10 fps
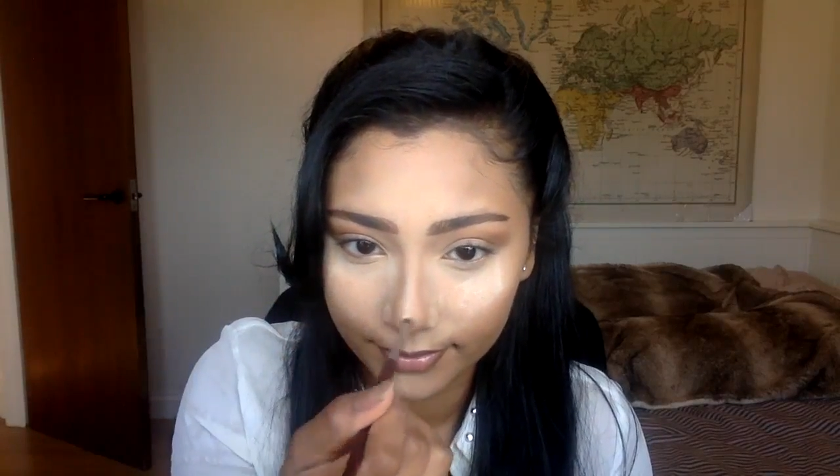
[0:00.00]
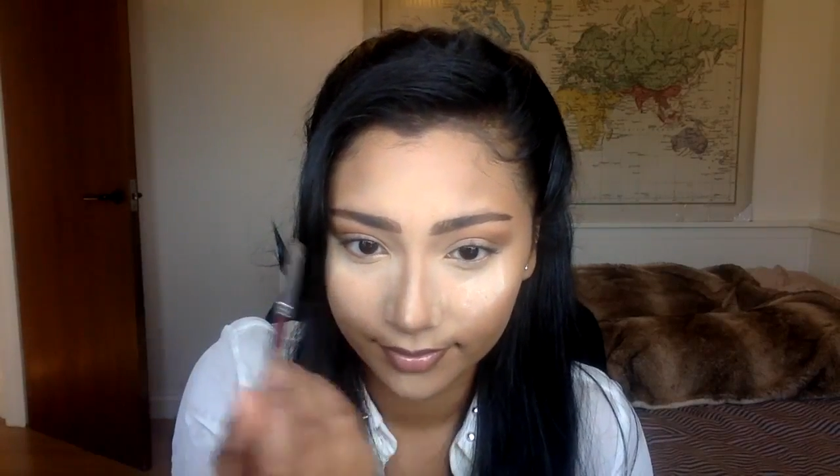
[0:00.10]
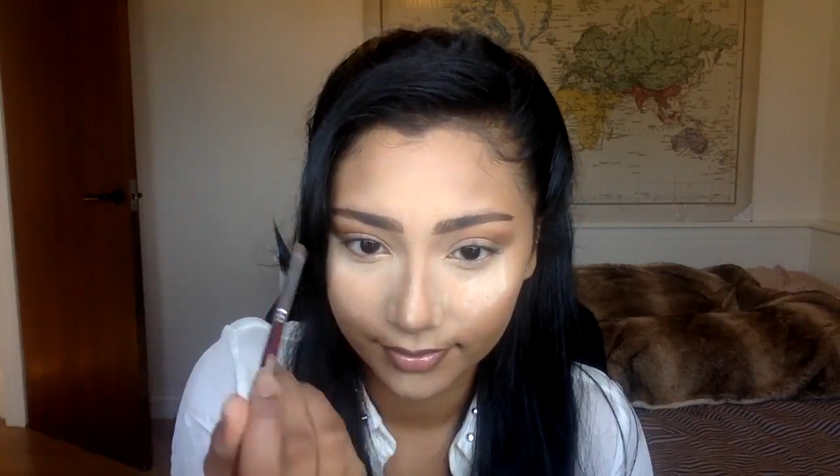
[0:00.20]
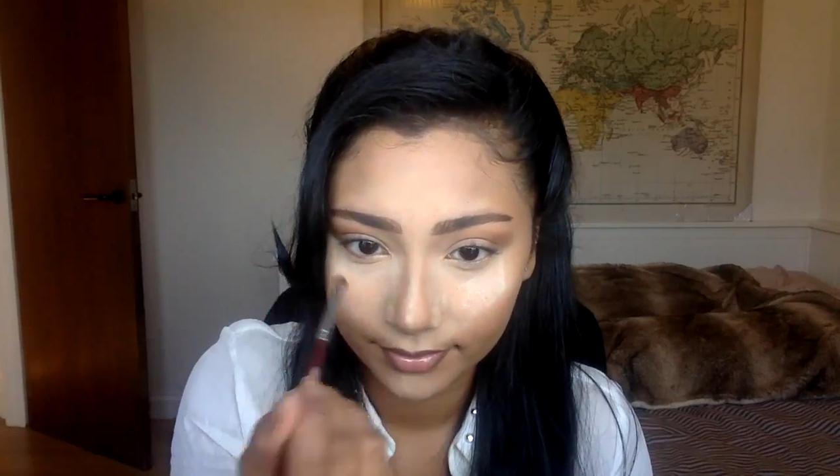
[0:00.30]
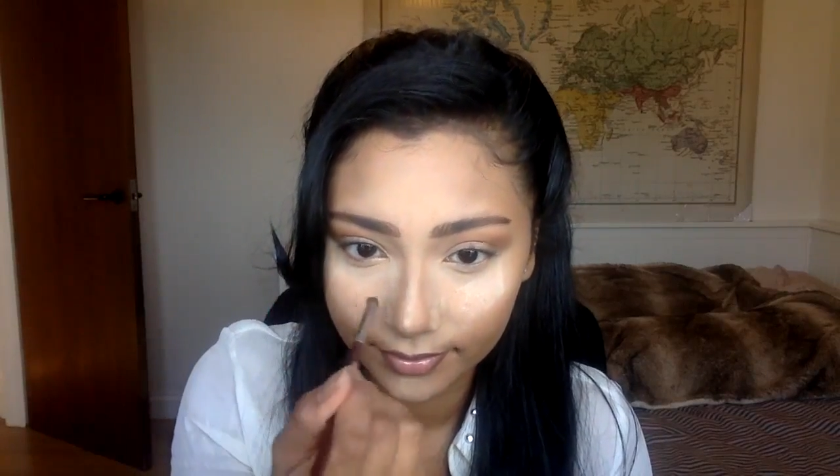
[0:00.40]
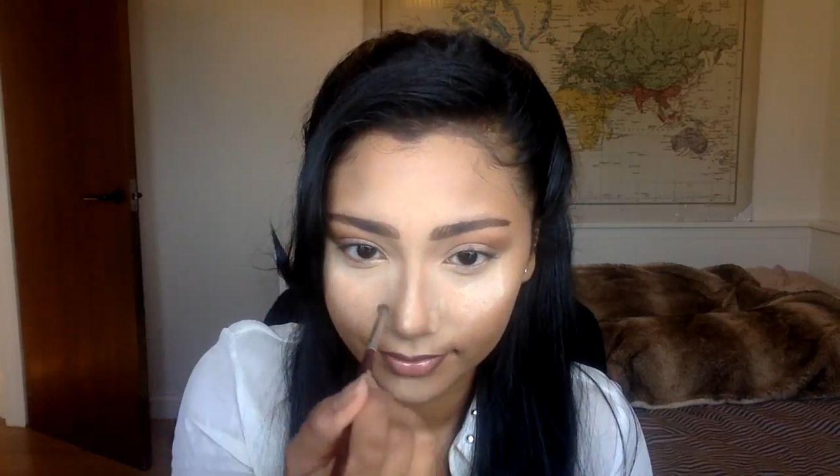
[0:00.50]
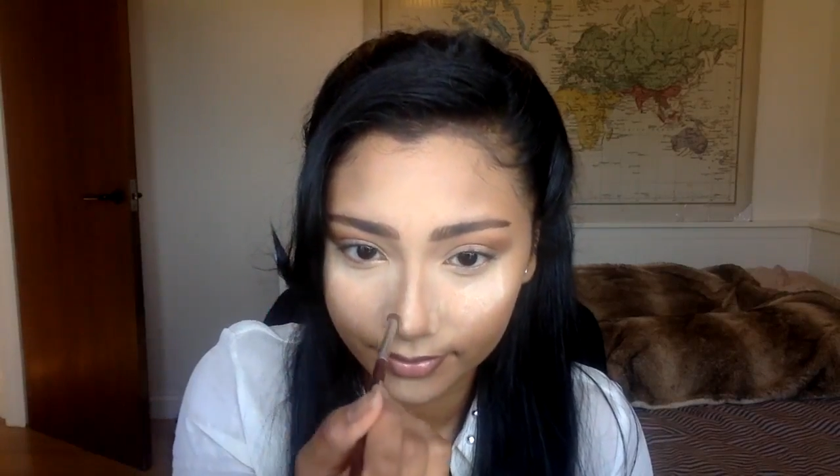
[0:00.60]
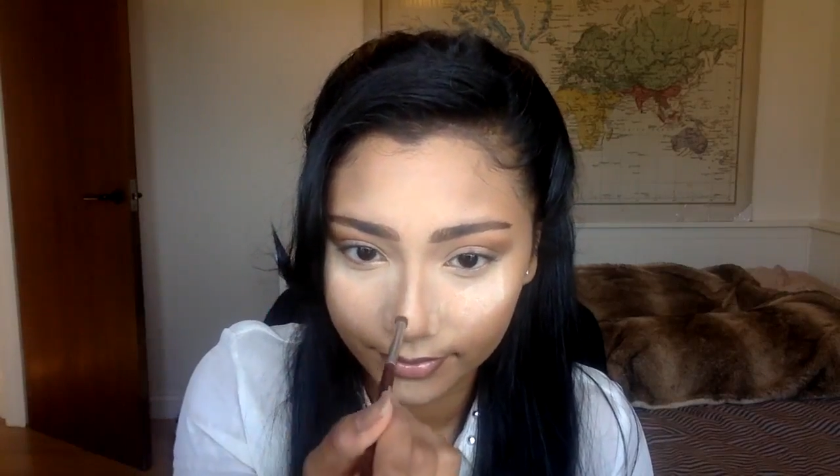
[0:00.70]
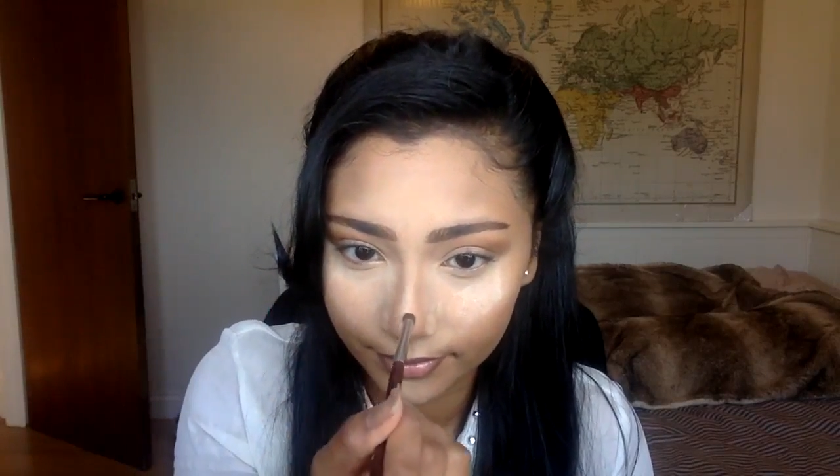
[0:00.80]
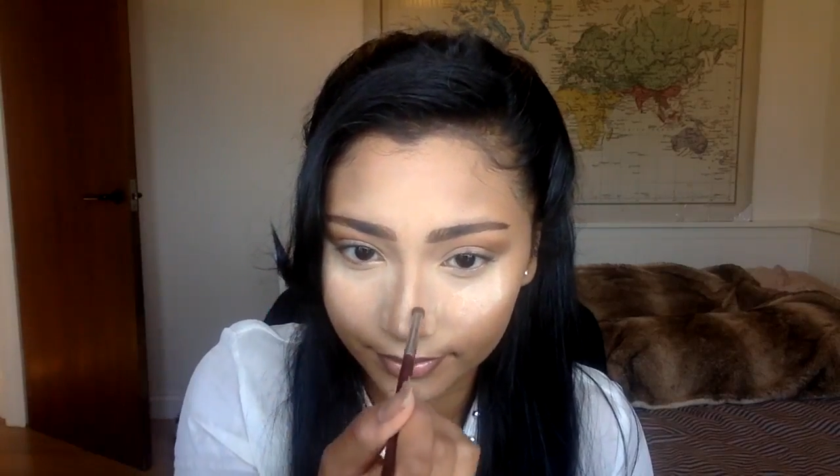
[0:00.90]
just to make
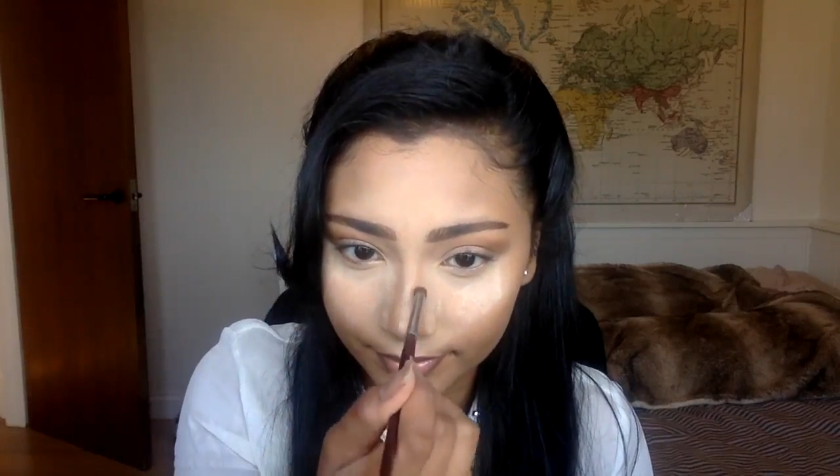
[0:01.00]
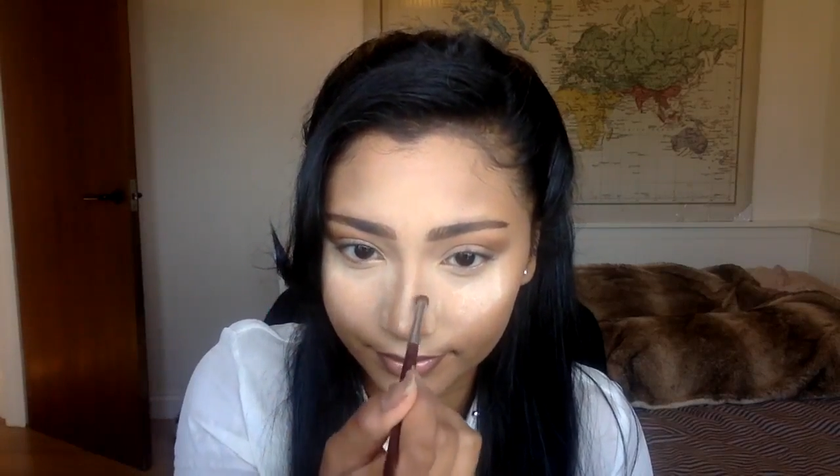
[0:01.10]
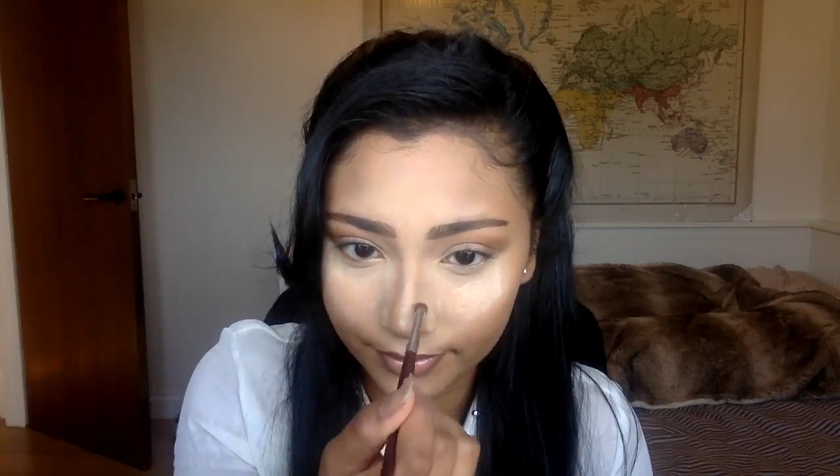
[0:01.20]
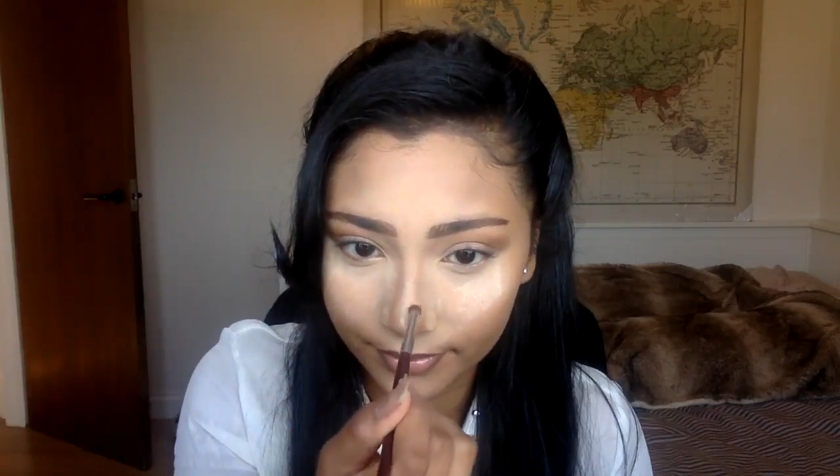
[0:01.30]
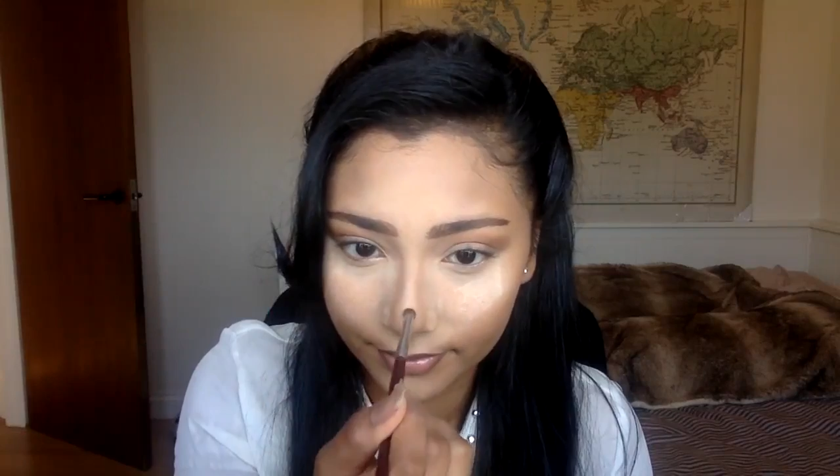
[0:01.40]
a shadow